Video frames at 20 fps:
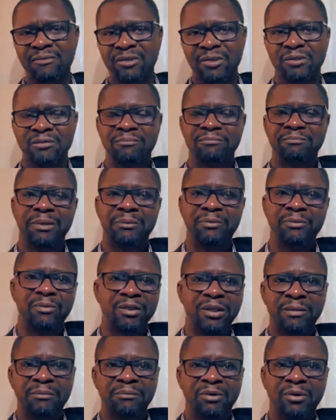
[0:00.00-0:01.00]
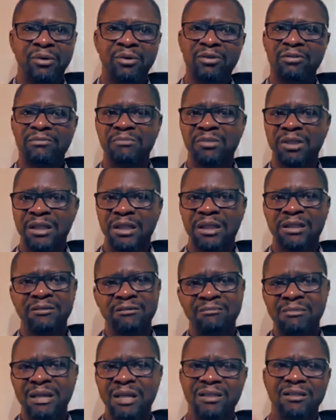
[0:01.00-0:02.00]
you know people inbox me
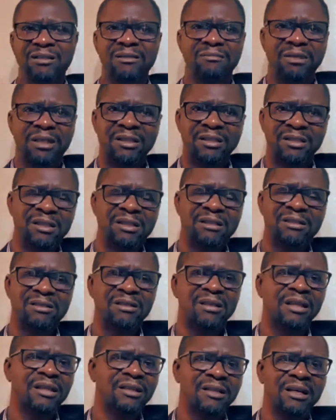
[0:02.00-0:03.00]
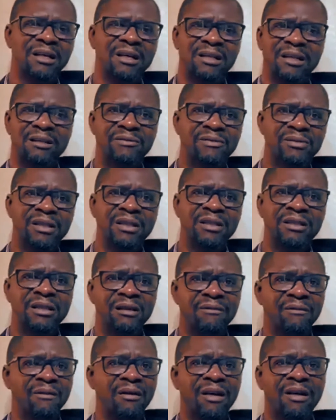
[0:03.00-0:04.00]
and many many things like that I've
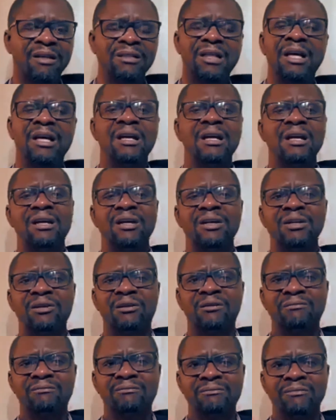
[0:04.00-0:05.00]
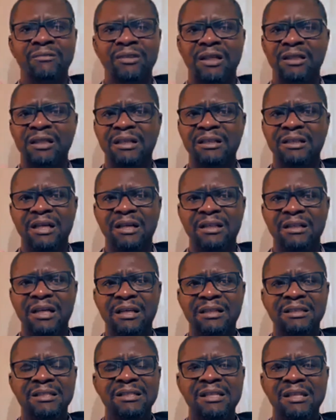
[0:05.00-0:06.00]
seen, I've had you know, that, that, that,
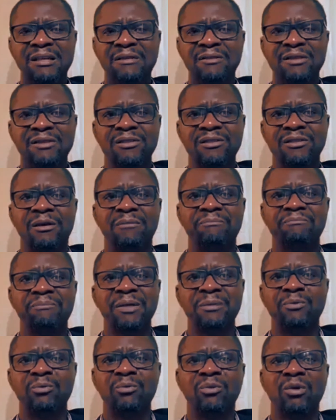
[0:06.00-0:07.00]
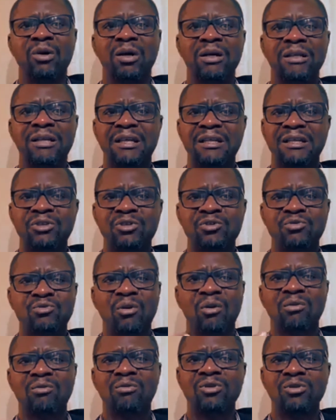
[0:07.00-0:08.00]
that even some people, they, they
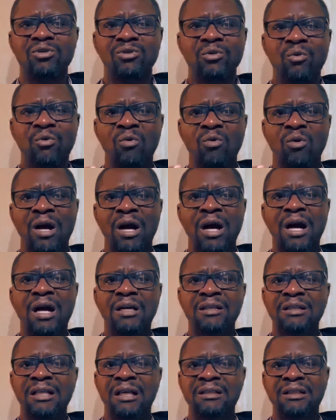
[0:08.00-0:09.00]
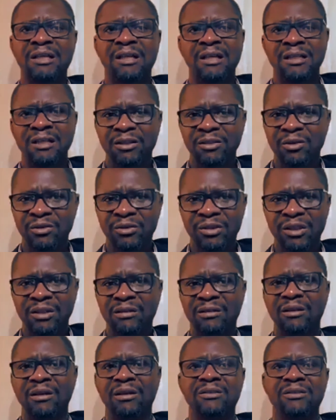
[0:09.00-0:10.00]
struggle so hard that, you know,
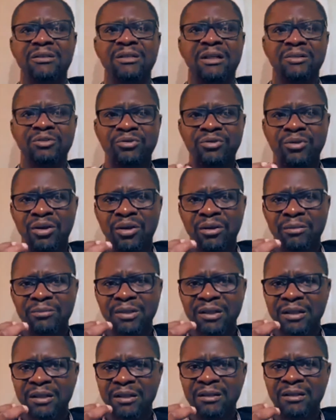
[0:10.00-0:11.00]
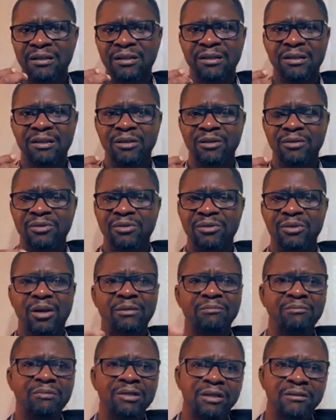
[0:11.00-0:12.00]
they lost their job, they, you know,
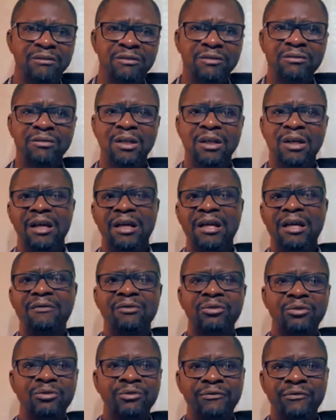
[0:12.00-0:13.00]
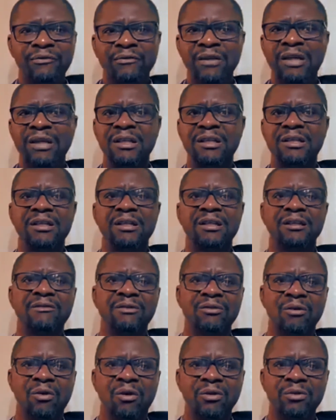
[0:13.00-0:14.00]
some even, even to feed,
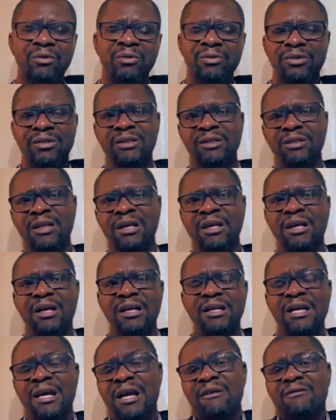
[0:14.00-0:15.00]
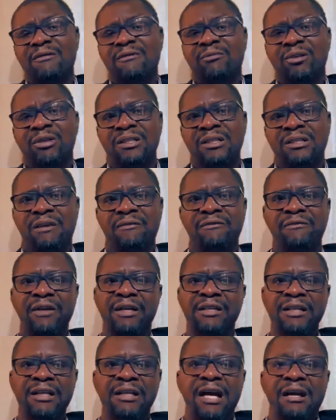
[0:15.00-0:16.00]
even all those things. Yeah, everybody's
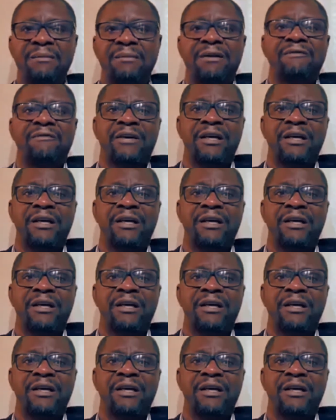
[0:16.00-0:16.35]
affected. I'm